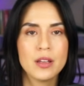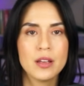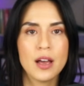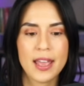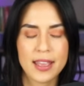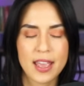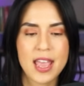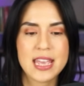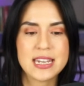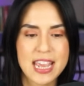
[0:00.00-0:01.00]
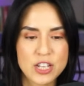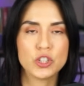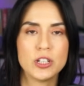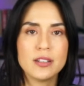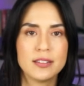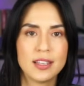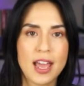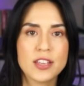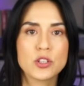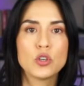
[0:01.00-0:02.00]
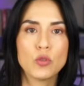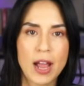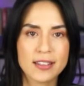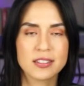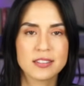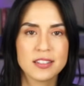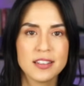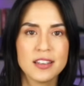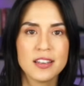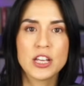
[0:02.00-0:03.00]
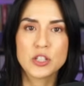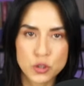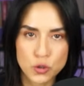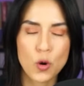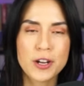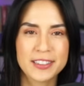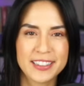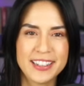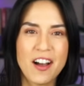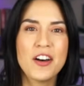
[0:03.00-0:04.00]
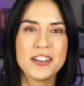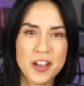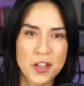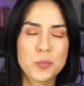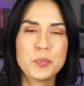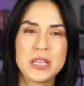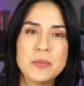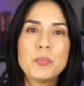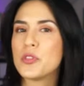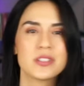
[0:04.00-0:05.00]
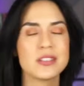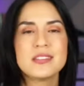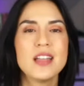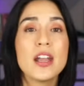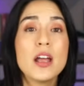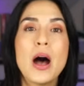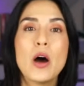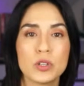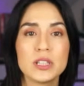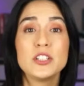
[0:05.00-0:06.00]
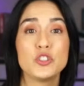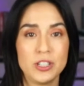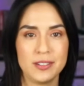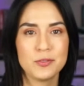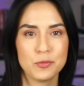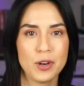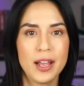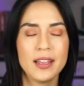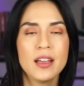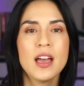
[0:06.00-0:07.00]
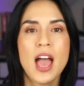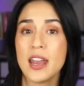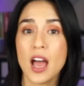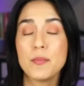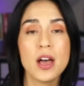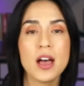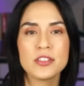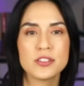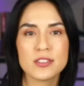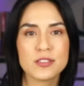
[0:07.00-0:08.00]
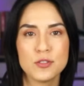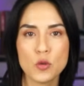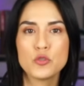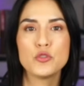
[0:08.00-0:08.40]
a nation that has aggressed historically on another people. This is not about religion, right? And this is no